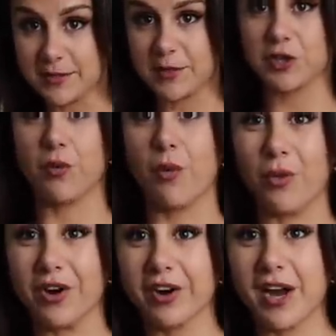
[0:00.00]
especially with
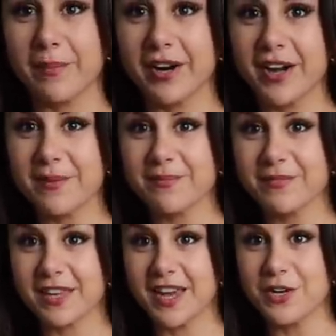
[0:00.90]
winter coming up.
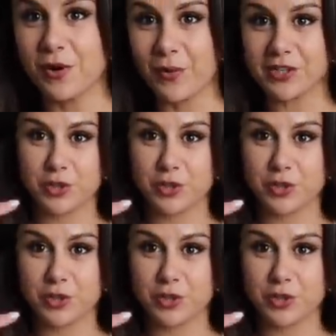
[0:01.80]
Okay, you wanna wear